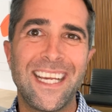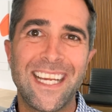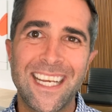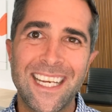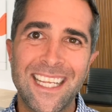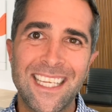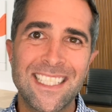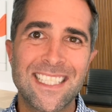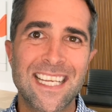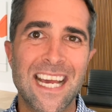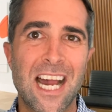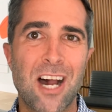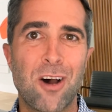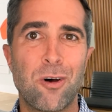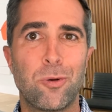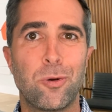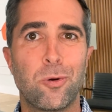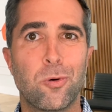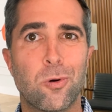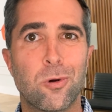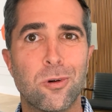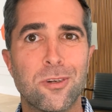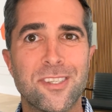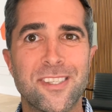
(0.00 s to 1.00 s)
any town
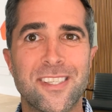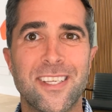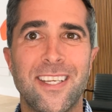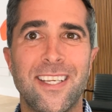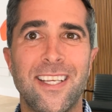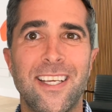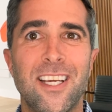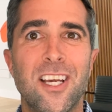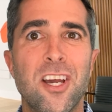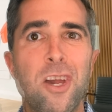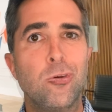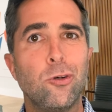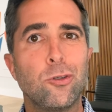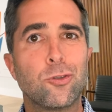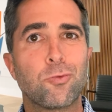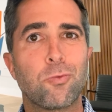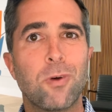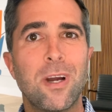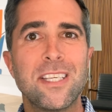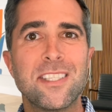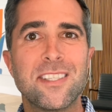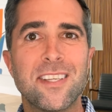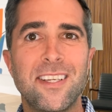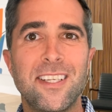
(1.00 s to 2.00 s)
or city whose
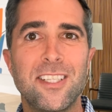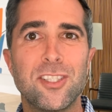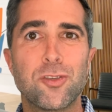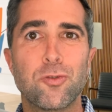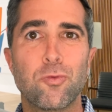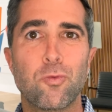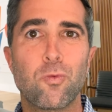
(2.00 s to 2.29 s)
residents